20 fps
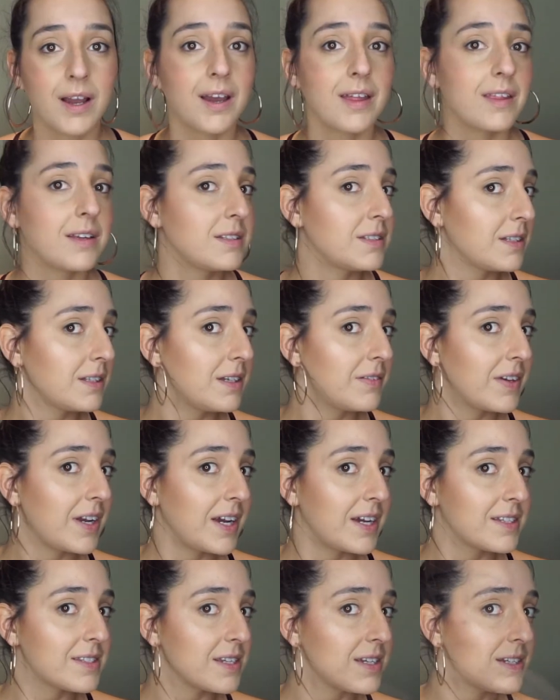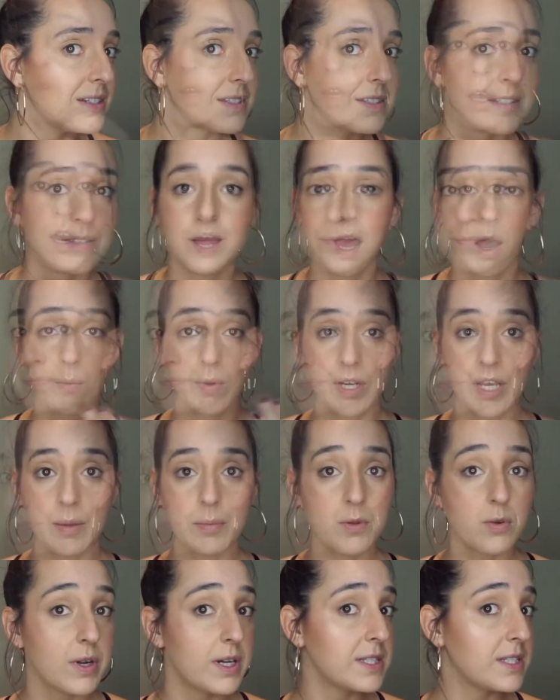I like to leave it as is. I want to keep
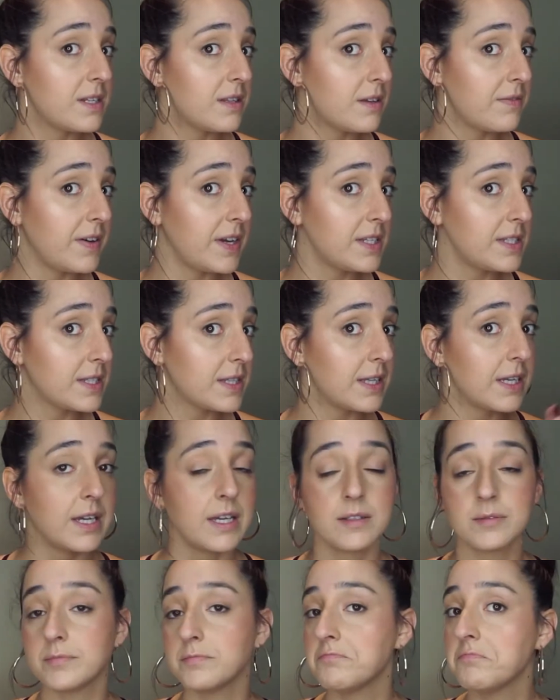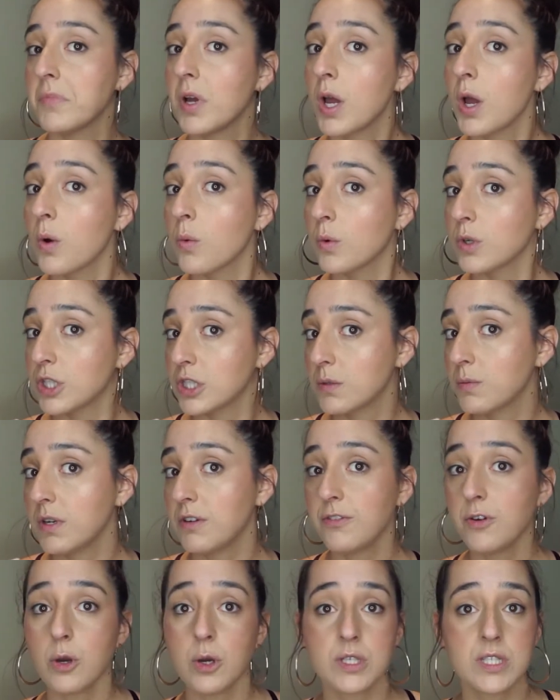the rest of the face clean. We just want to
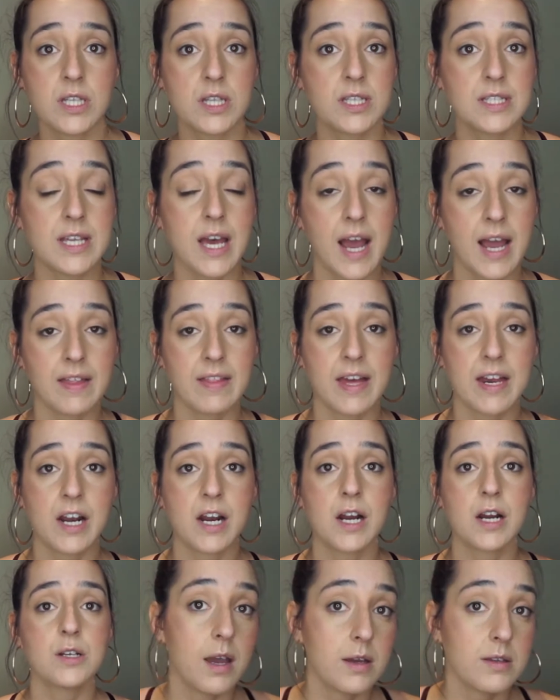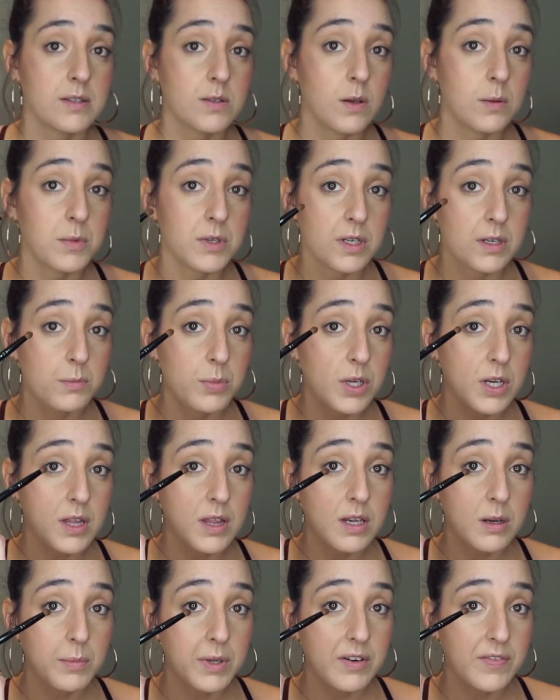focus on this highlighter. So I'm going to put a
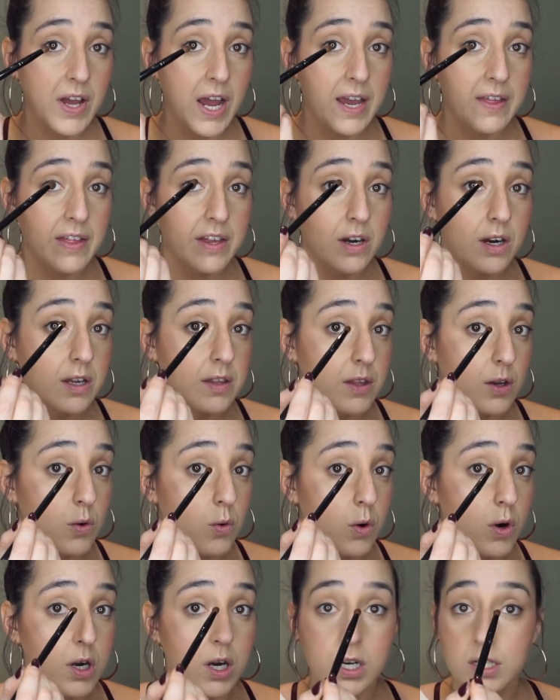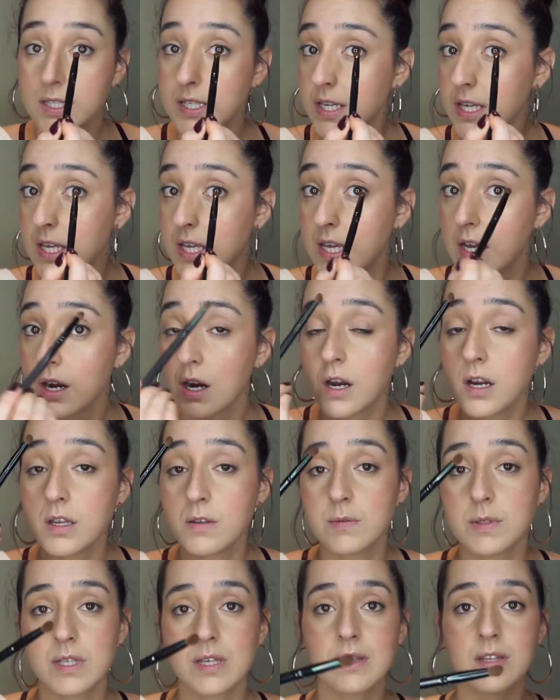little bit of highlighter in the corners here
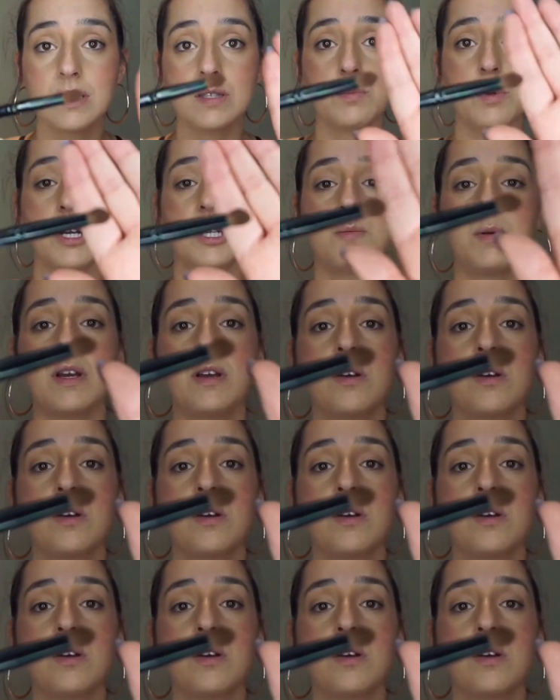using this brush by